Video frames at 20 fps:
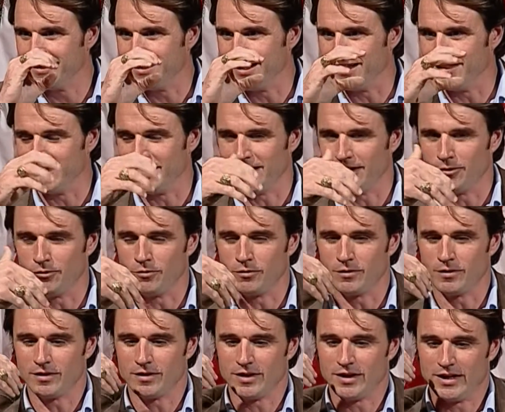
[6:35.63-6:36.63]
and
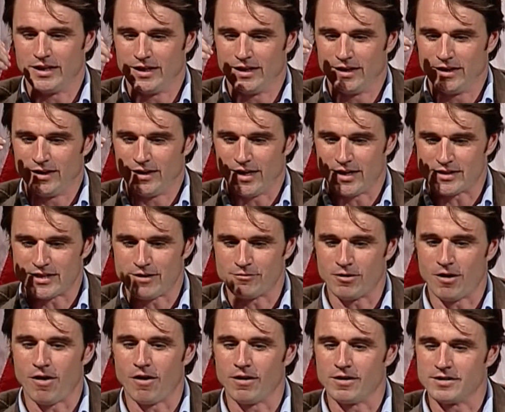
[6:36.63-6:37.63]
then I was having
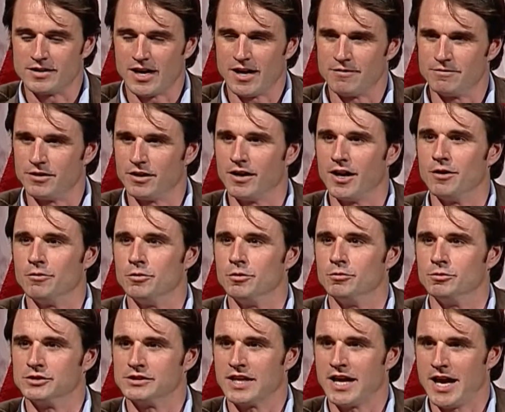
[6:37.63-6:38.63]
a hard time figuring out what
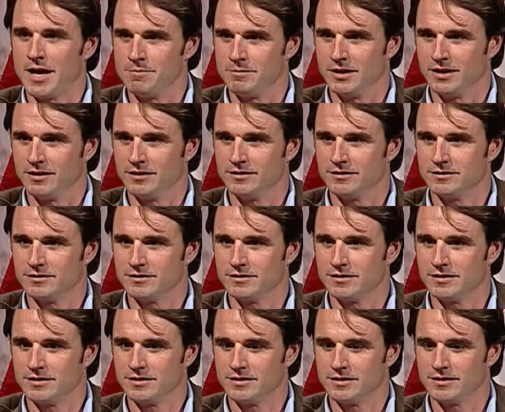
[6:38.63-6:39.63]
was happening
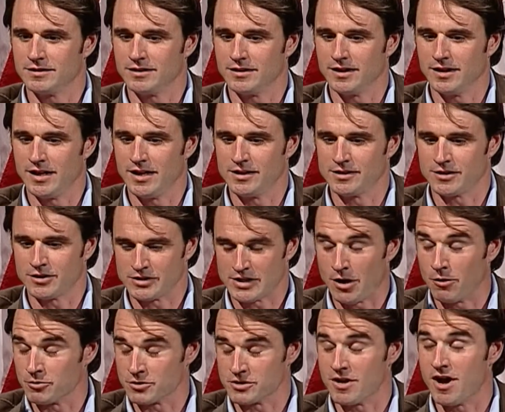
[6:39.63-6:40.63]
because I
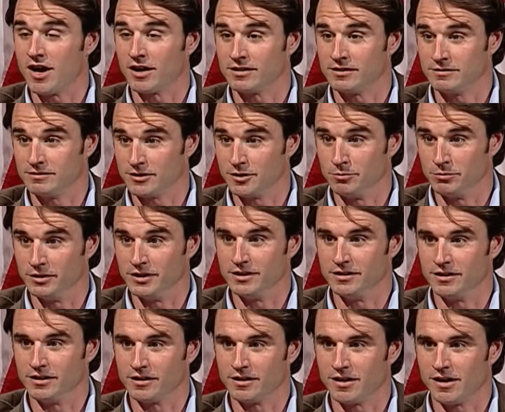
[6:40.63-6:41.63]
was knocked
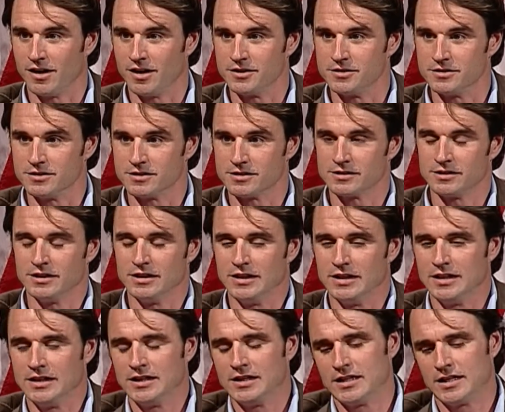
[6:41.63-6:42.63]
completely unconscious.
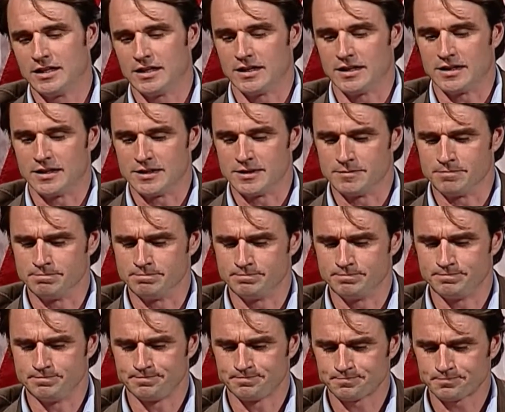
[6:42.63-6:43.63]
When
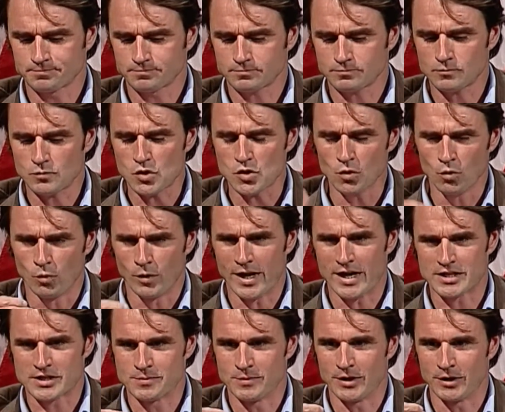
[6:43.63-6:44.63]
I
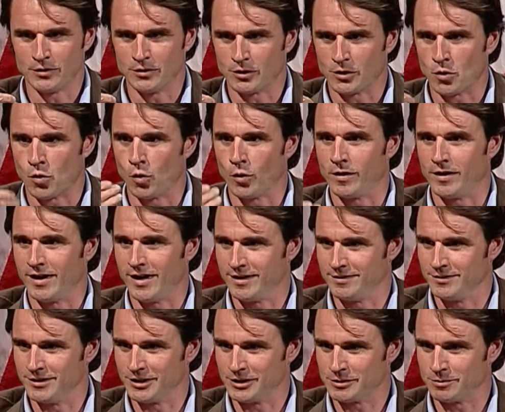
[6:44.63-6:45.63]
smelled the
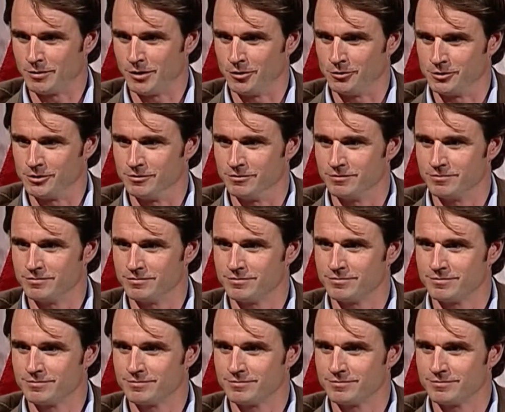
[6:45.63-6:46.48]
cordite, the explosive,